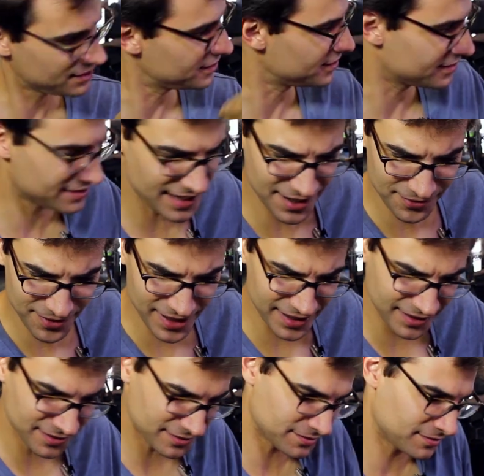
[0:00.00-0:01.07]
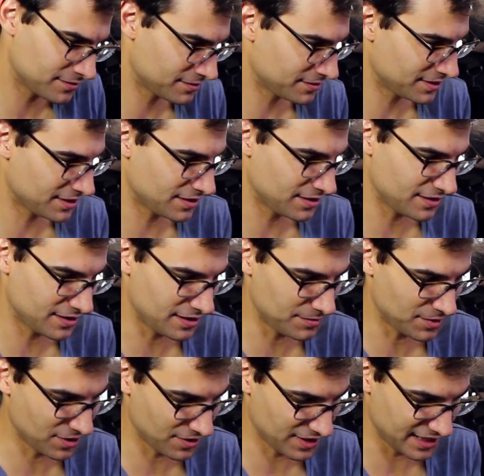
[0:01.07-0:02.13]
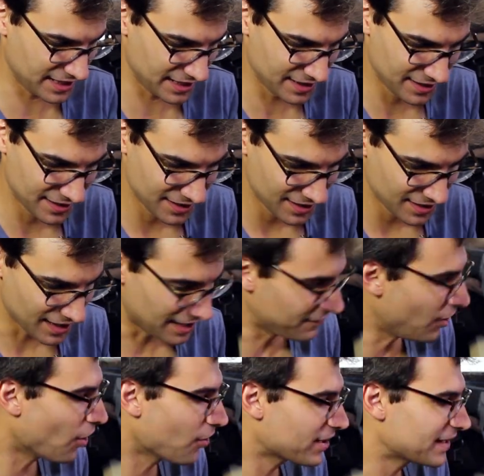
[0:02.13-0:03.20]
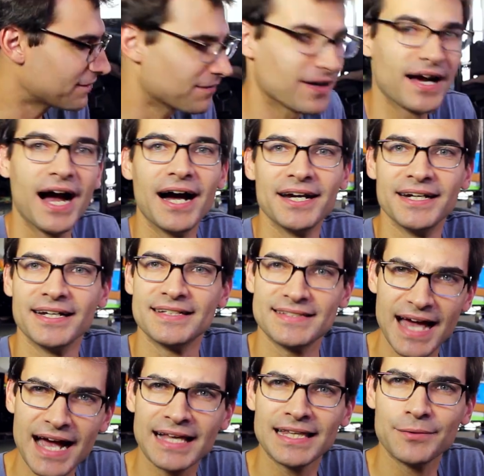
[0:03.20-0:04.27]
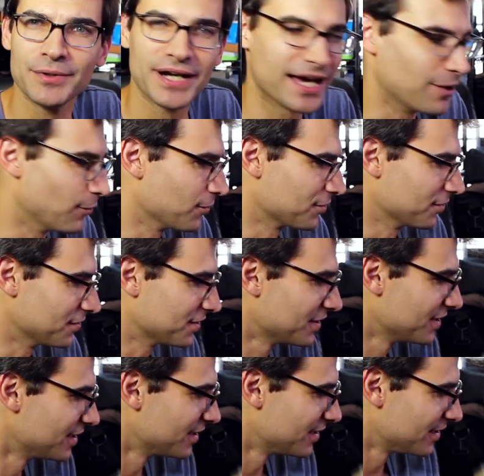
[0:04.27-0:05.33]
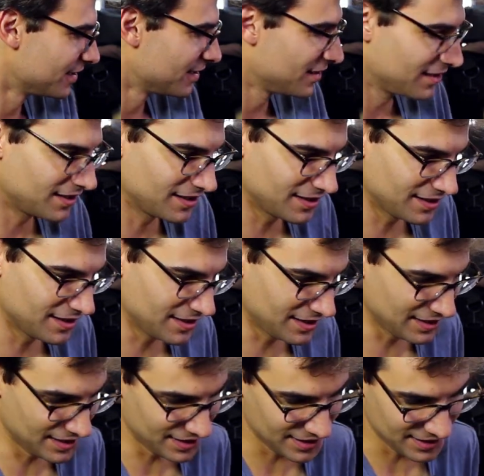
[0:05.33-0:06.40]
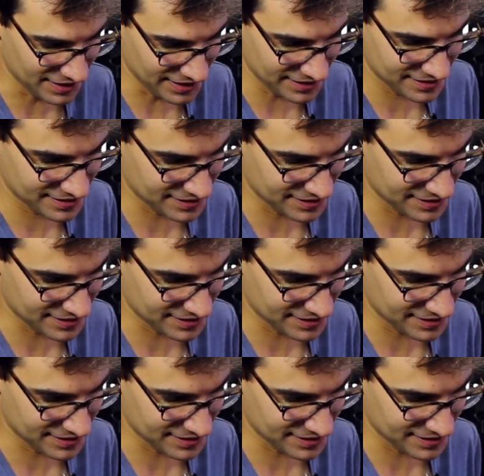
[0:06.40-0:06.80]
Is that right? I've already forgotten exactly what I ordered. Let's